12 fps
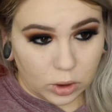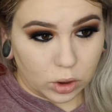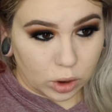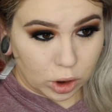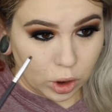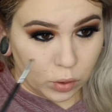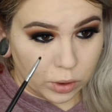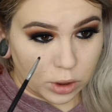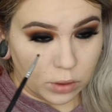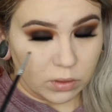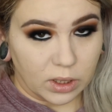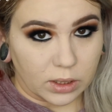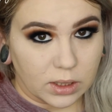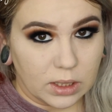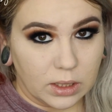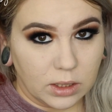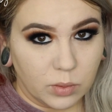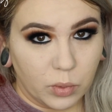so once you've gotten to
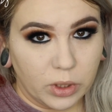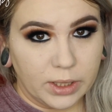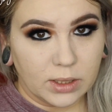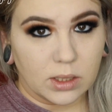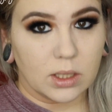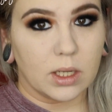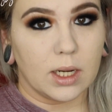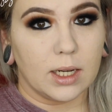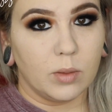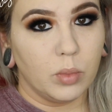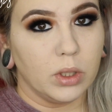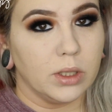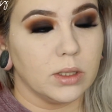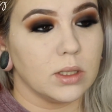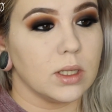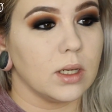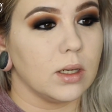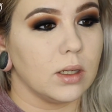this point, I put,
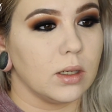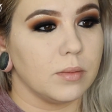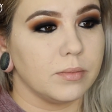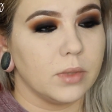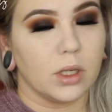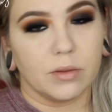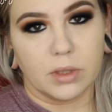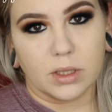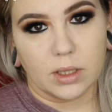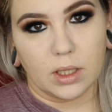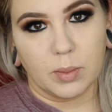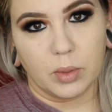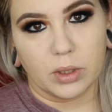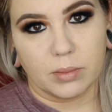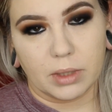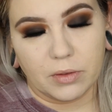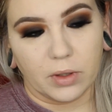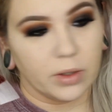obviously I put
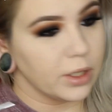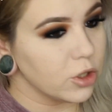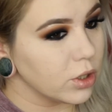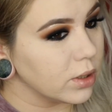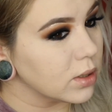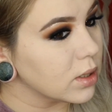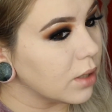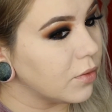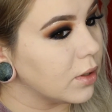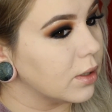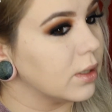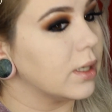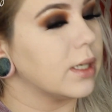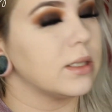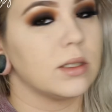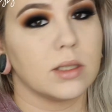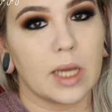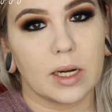my foundation and stuff on. I
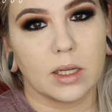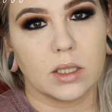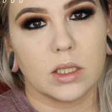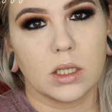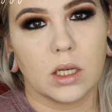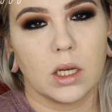set it